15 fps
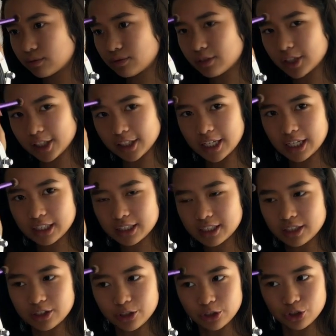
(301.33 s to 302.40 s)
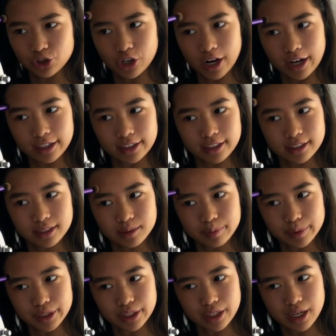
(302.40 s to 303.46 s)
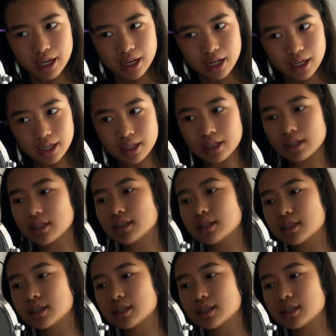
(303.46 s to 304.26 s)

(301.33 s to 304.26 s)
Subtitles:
reluctant to try it because